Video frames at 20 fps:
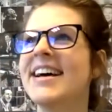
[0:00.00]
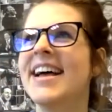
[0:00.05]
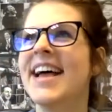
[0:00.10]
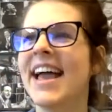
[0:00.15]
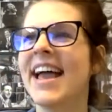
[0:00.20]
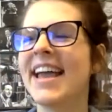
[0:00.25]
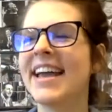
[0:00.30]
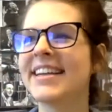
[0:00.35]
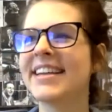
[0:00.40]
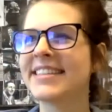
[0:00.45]

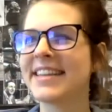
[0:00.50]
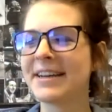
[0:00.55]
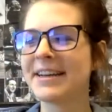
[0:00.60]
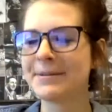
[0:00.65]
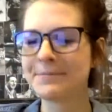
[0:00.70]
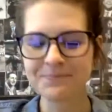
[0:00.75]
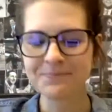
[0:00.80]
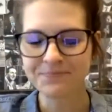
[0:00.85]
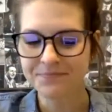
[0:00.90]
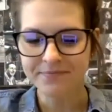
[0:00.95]
And
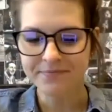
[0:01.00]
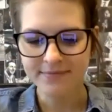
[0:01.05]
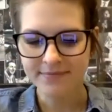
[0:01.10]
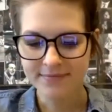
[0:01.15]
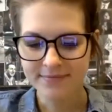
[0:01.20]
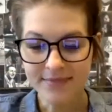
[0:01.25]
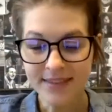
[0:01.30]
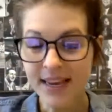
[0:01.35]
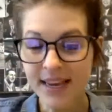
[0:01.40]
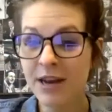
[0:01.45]
um,
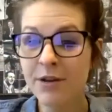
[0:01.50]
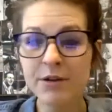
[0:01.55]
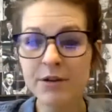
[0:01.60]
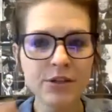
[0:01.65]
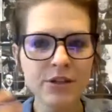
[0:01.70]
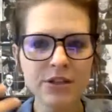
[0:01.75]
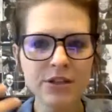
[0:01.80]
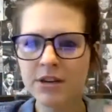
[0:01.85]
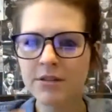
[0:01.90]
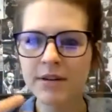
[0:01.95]
anyway,
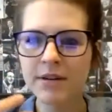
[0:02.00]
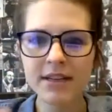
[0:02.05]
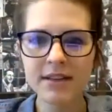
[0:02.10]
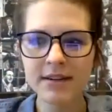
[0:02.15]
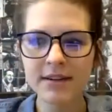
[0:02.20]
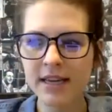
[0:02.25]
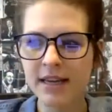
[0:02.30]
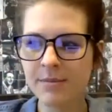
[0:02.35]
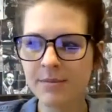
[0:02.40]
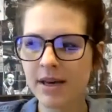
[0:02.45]
so I start reading
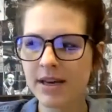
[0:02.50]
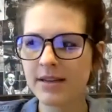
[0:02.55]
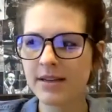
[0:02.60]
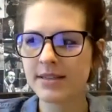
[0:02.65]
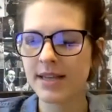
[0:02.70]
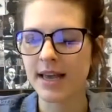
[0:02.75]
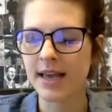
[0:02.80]
their emails,